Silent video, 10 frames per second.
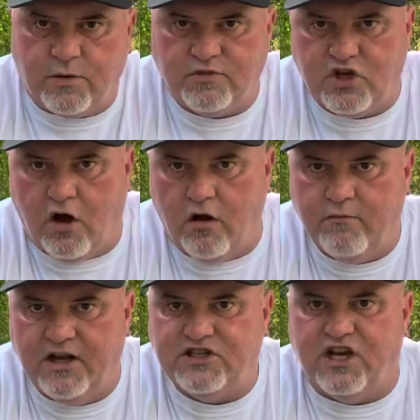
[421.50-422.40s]
salt,
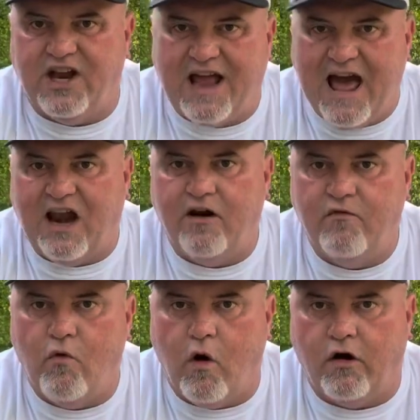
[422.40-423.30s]
mix it in a gallon
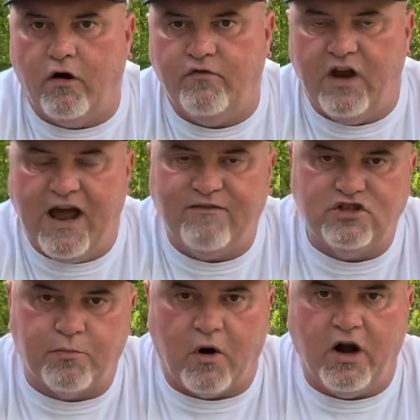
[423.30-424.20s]
of water. If you have a
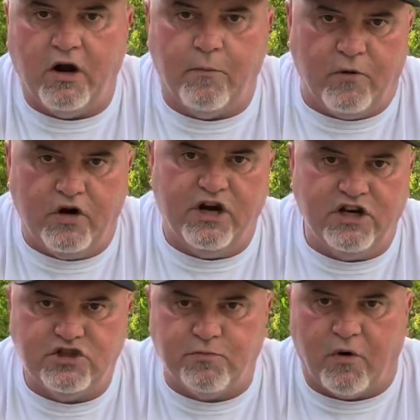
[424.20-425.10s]
sprayer, put it in
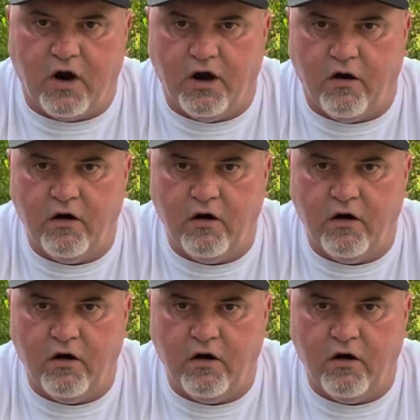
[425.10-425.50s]
a sprayer.